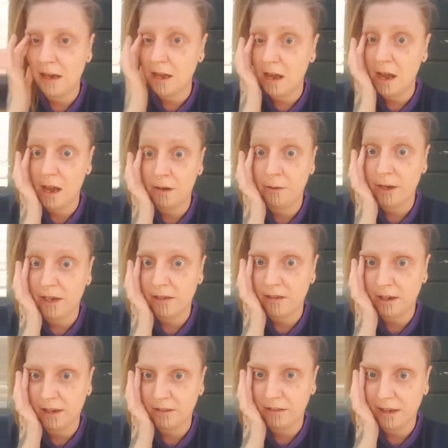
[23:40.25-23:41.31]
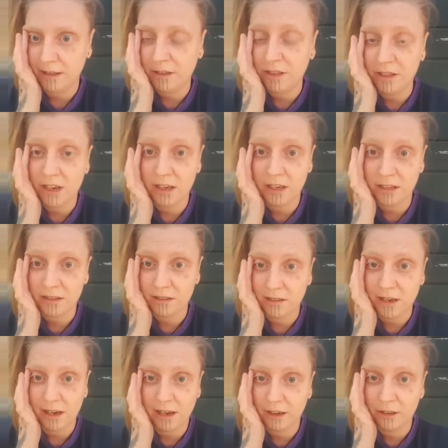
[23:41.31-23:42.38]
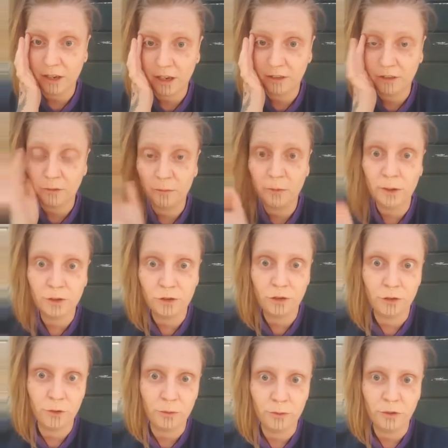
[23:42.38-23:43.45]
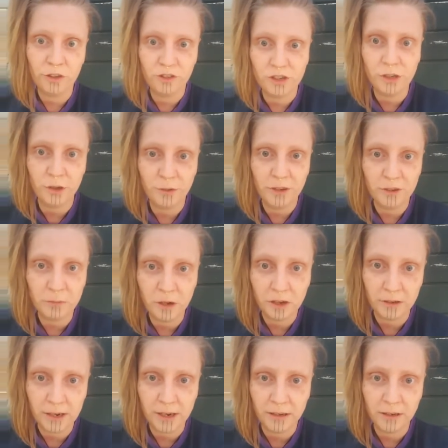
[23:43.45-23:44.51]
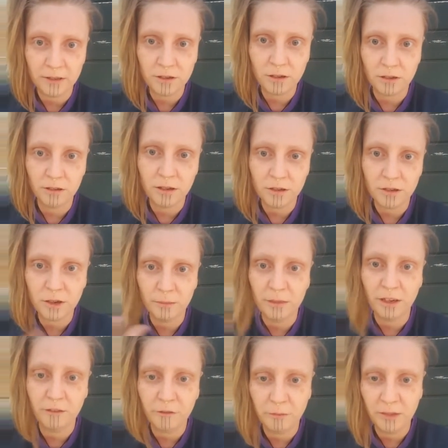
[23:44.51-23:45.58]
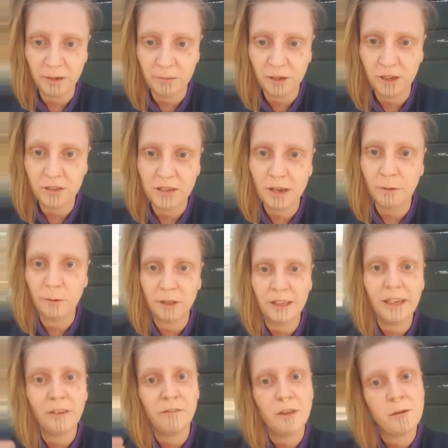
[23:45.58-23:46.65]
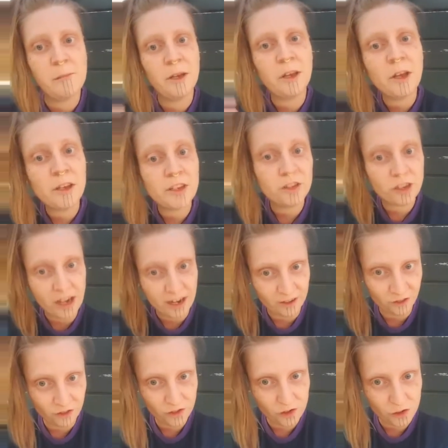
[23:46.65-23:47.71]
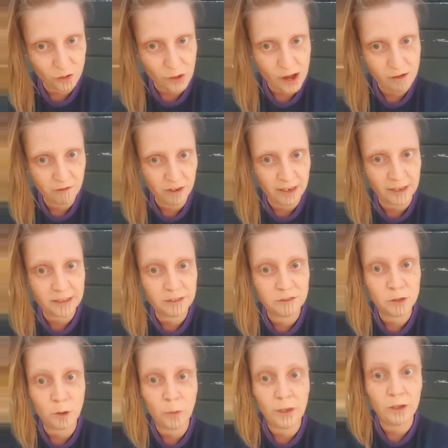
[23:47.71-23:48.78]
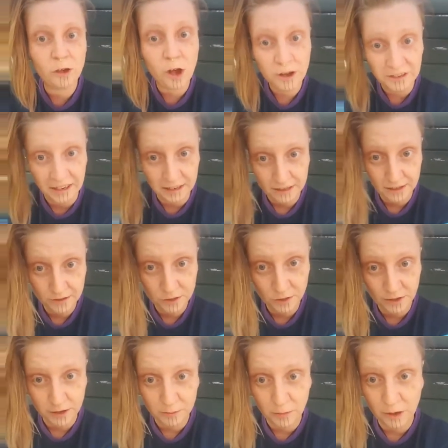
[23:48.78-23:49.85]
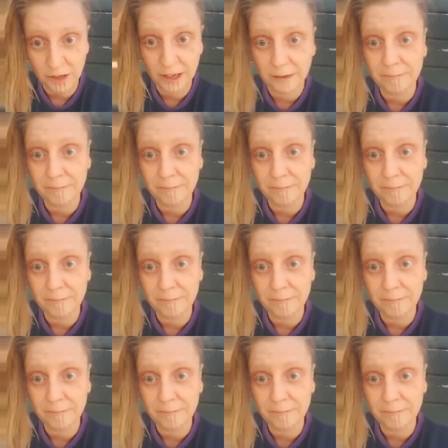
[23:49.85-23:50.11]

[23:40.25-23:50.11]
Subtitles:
anyways, I decided, it's like, I don't want to continue this bloodline. It's not going to be for me, because that would give them another chance to have a negative soul incarnate into this body.